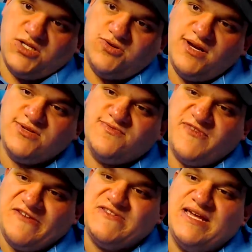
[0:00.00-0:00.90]

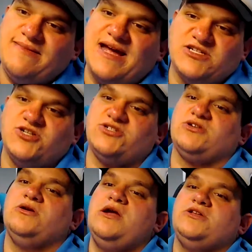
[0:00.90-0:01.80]
2015 Max
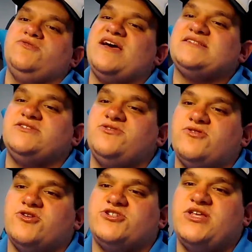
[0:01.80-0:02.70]
Scherzer,
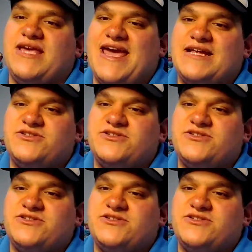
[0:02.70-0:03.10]
2002 Kurt Schilling,